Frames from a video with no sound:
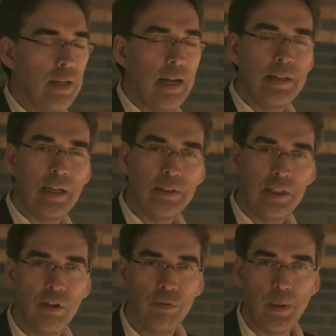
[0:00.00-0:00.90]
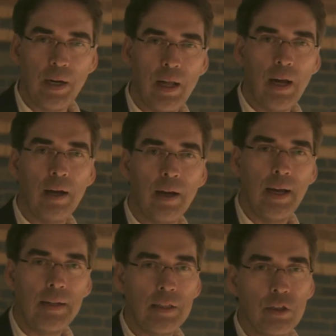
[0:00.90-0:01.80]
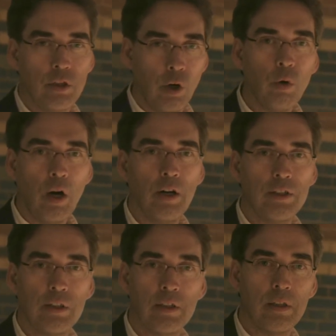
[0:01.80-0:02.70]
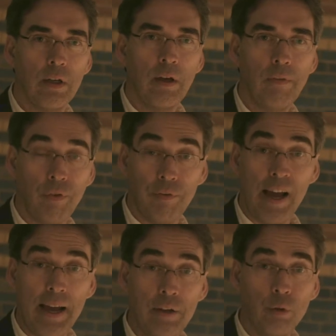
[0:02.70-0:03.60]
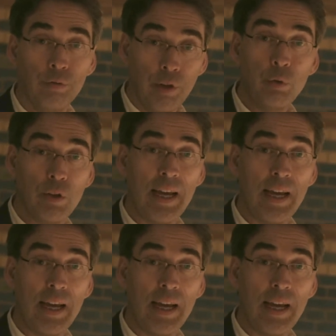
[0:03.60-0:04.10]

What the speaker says: And the idea of Berlage and his co-artist Verwij, who wrote